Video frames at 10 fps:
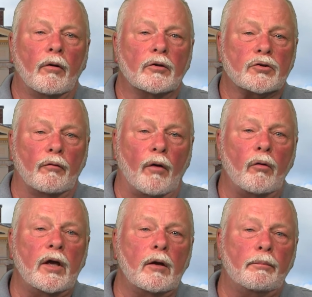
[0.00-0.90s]
So
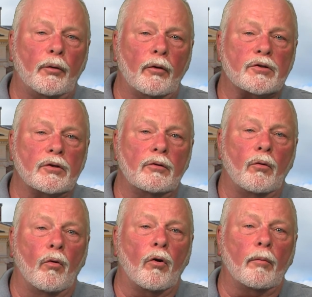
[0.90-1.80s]
voting in person
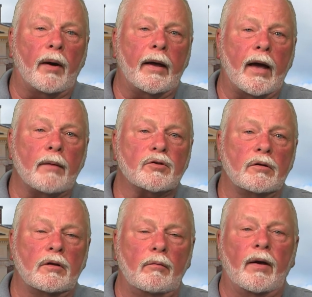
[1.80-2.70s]
or by
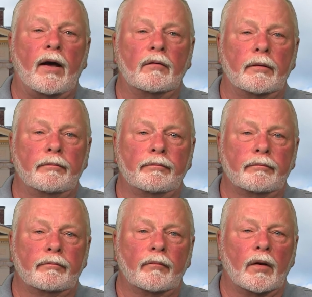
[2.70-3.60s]
absentee ballot.
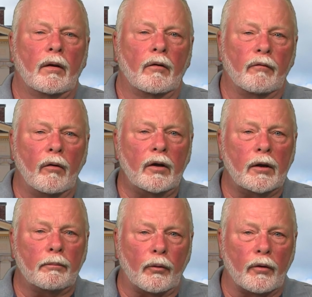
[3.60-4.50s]
Voting
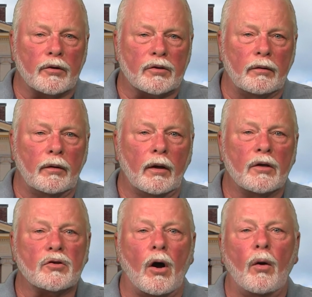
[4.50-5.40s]
in person
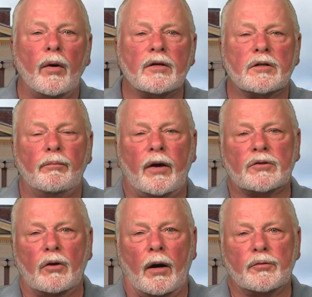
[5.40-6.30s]
is always the
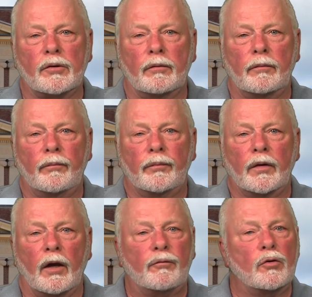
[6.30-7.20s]
best option.
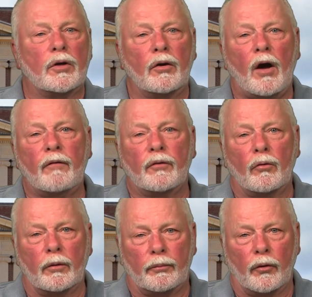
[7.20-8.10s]
If you cannot vote
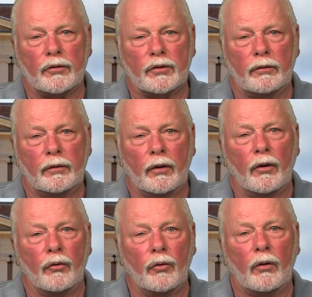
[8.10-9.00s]
in person,
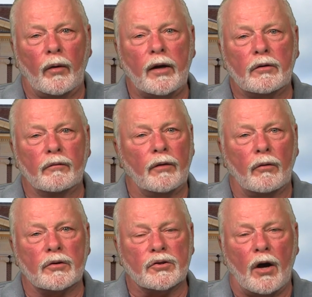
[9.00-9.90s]
your right to
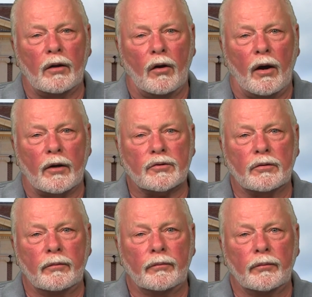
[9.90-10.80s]
vote is not lost.
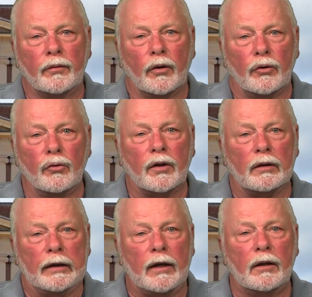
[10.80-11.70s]
You can
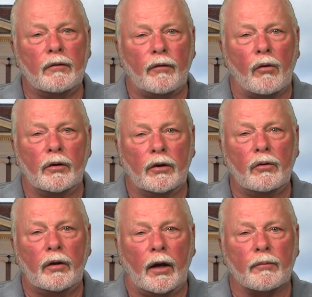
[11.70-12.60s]
legally vote in
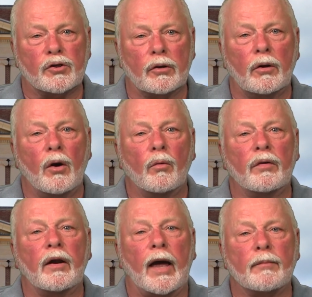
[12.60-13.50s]
New Hampshire with
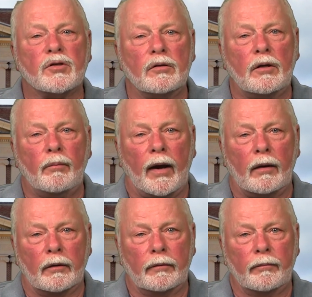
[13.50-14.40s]
an absentee ballot.